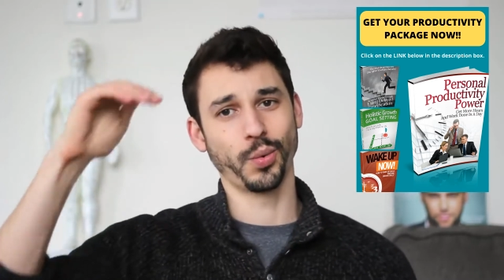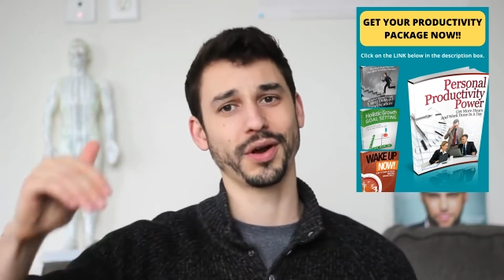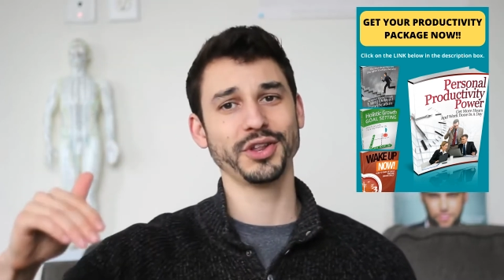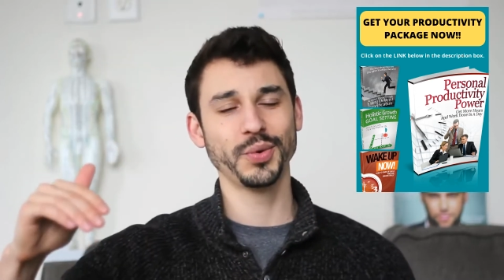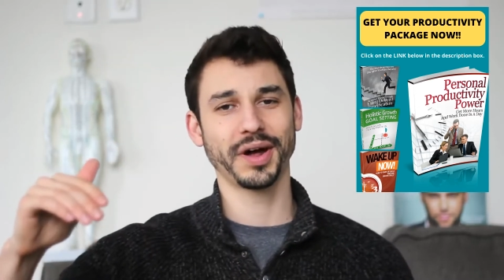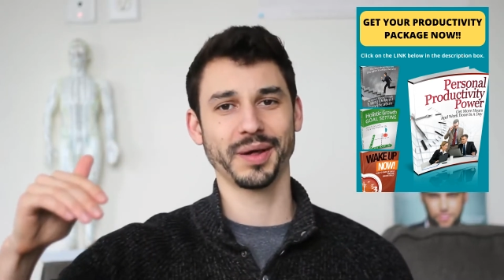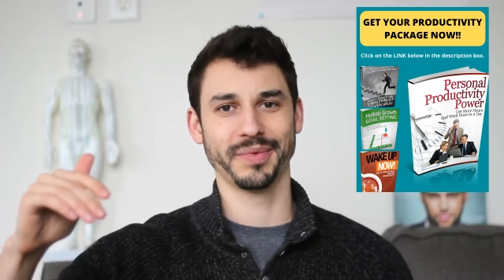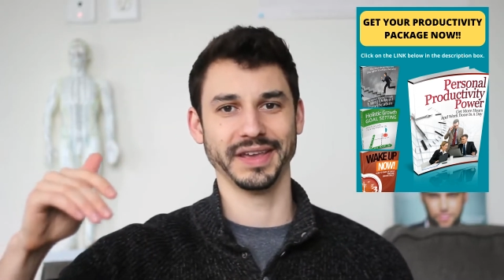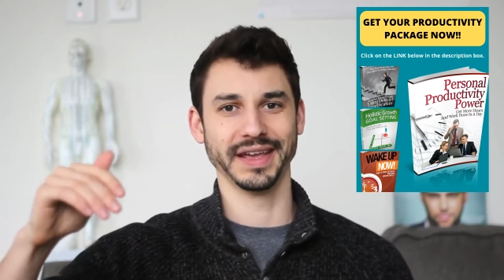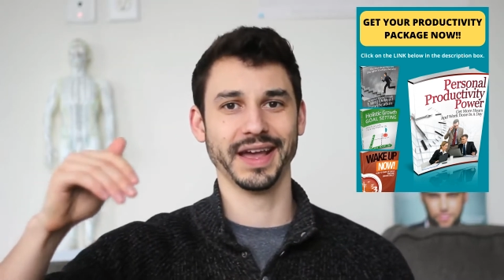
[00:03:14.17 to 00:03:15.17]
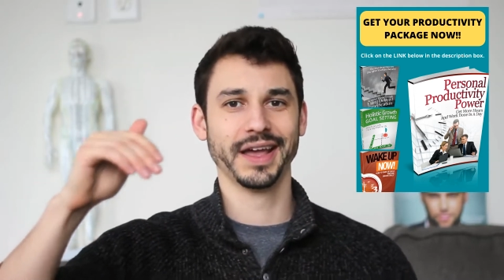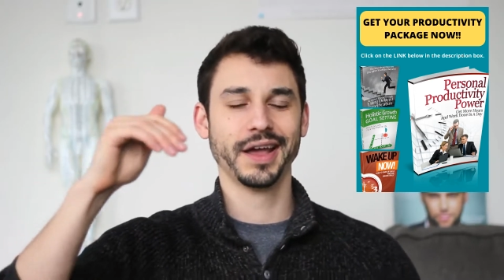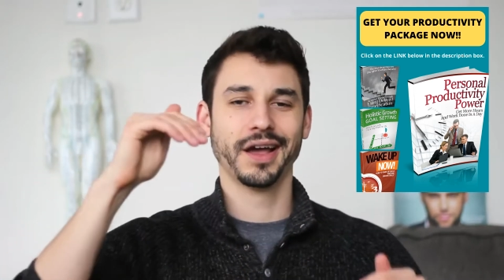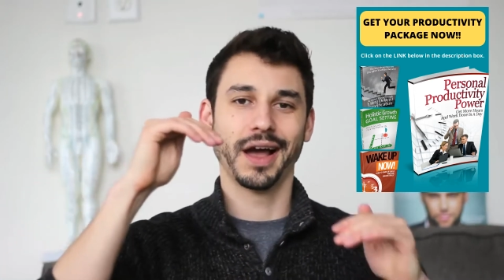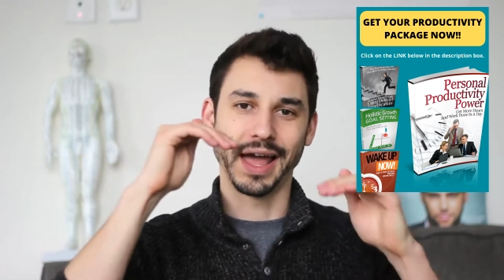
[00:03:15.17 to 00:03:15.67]
Where do you want to be?
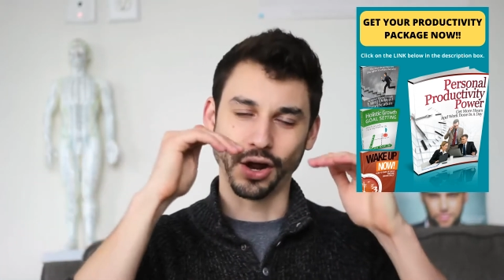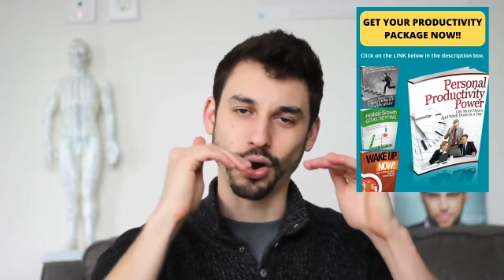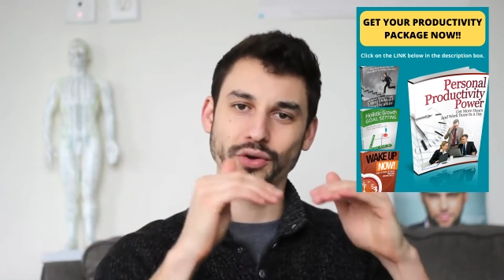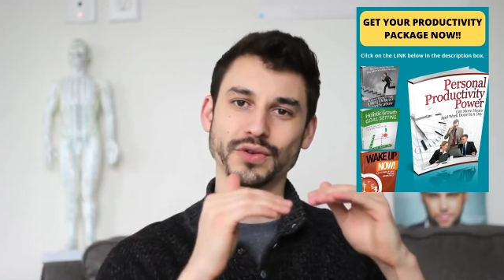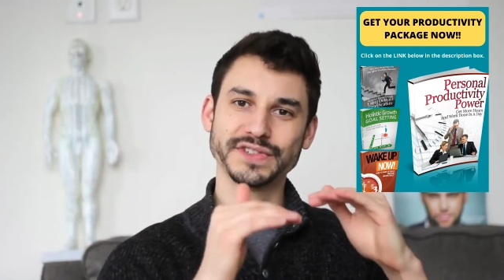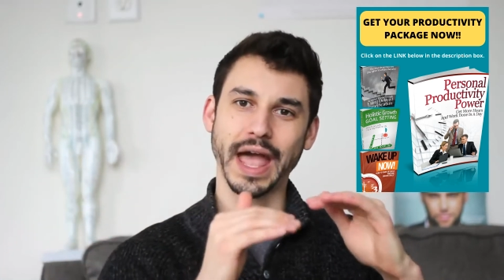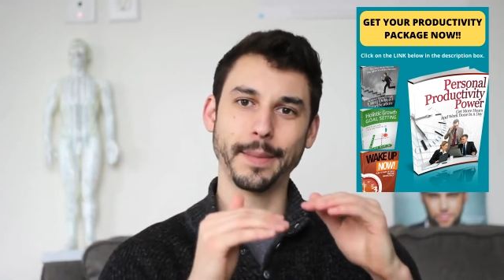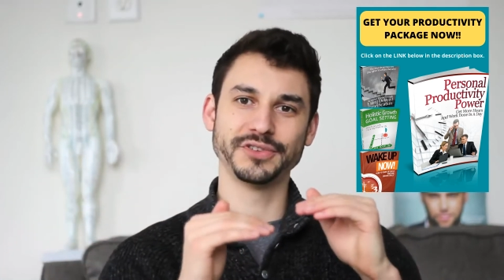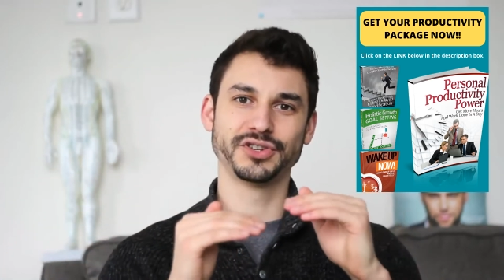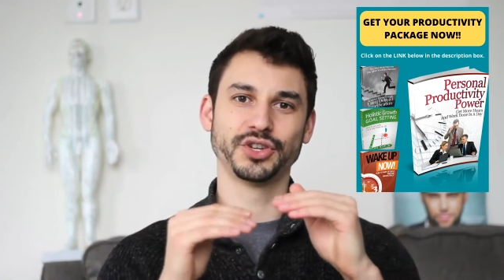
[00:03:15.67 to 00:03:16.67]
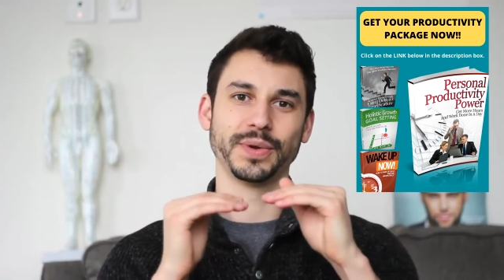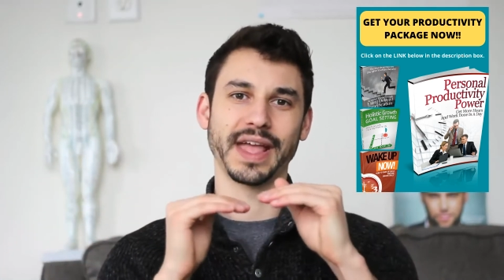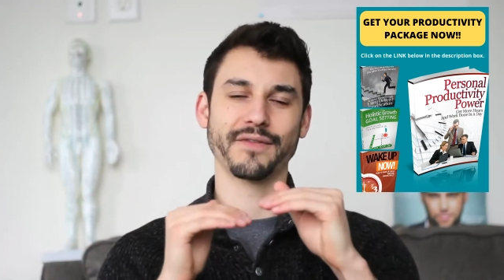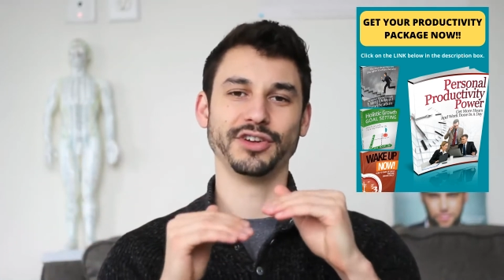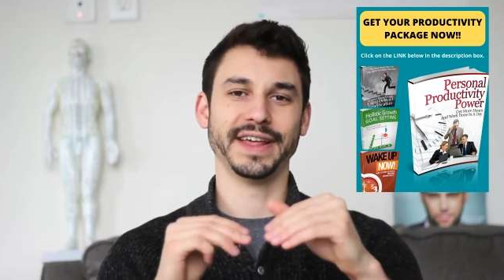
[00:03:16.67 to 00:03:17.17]
And are those habits you're
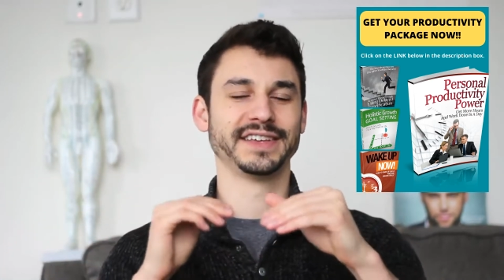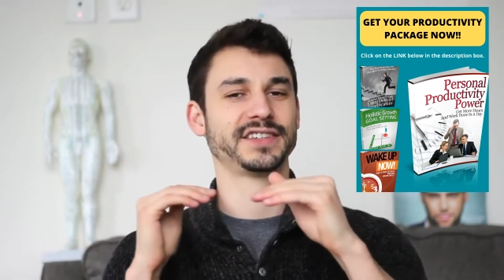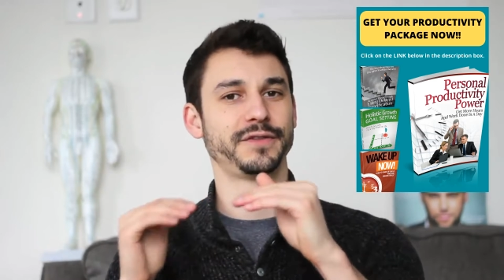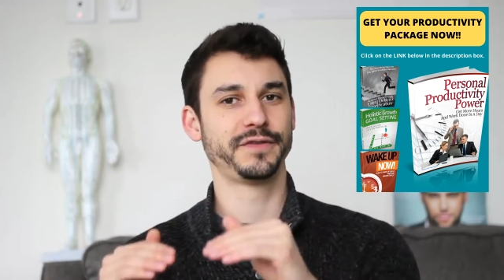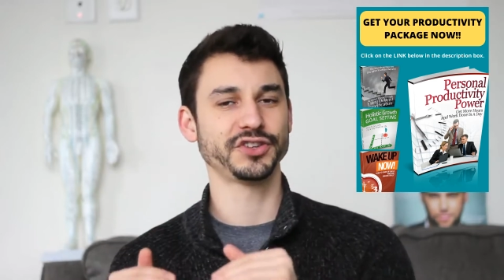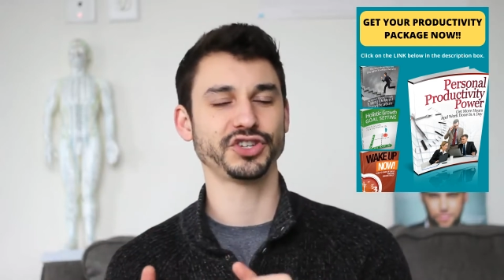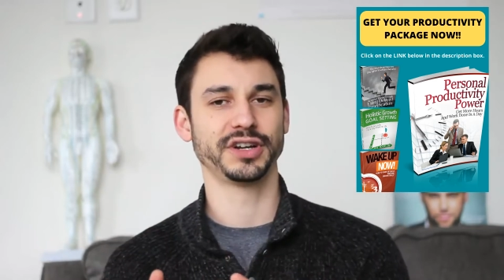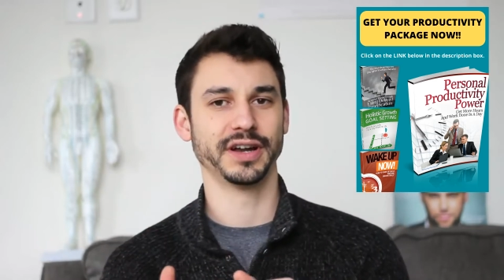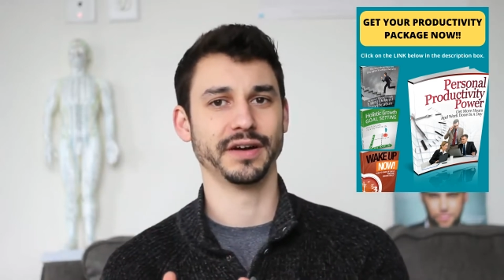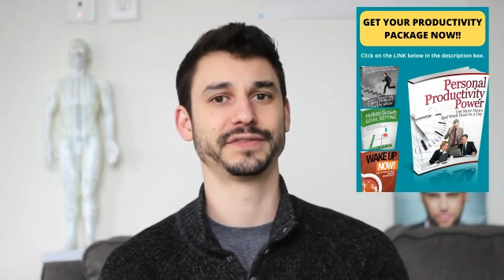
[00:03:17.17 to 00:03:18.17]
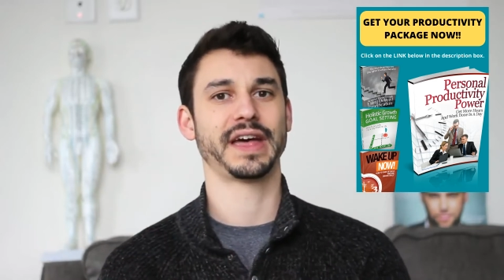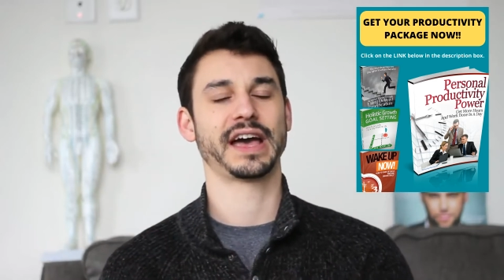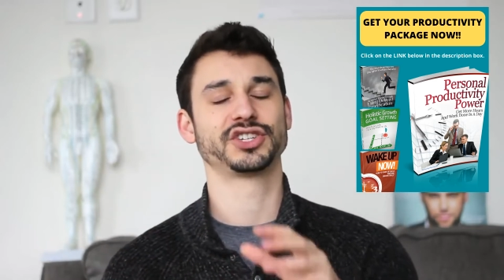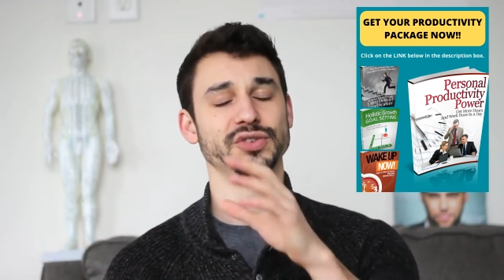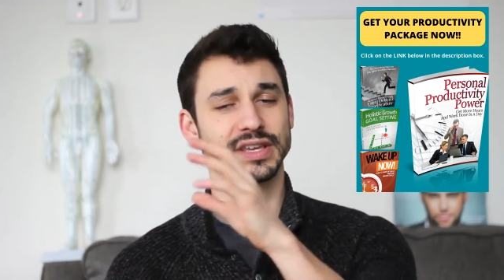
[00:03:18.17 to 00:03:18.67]
doing every day sufficient enough to
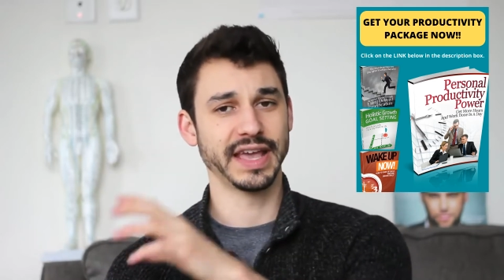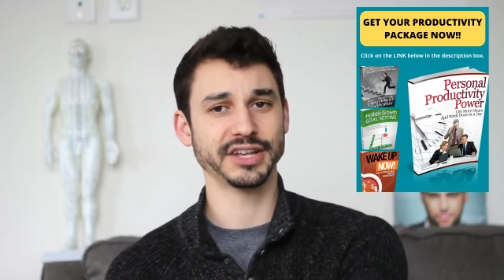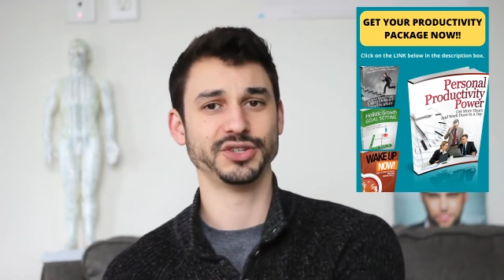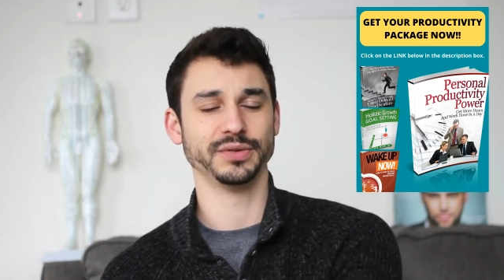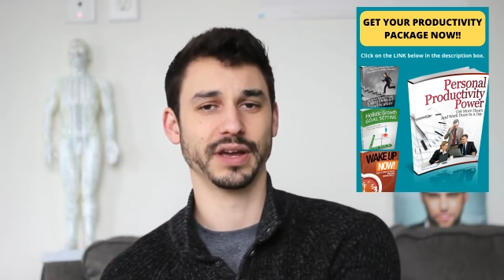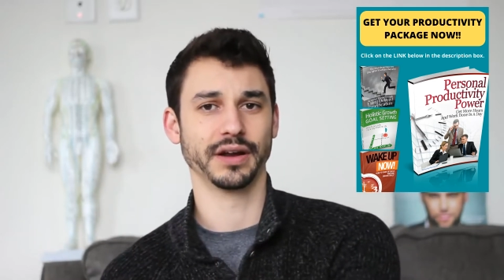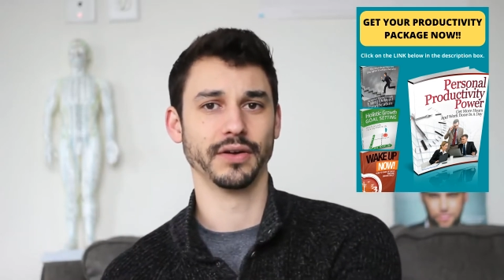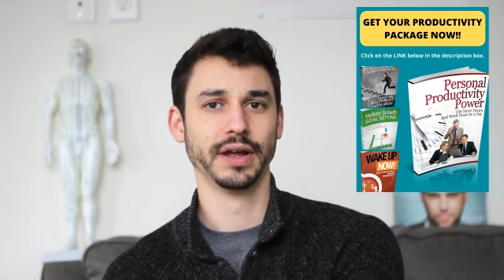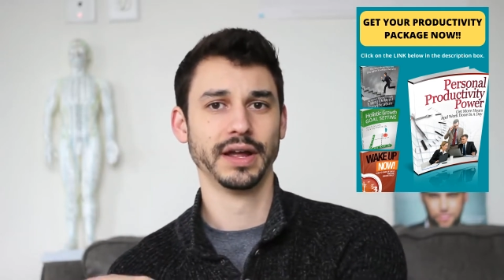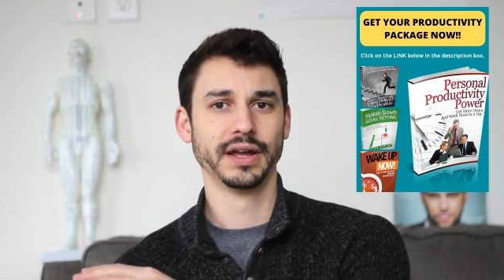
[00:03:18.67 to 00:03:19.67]
actually get you there?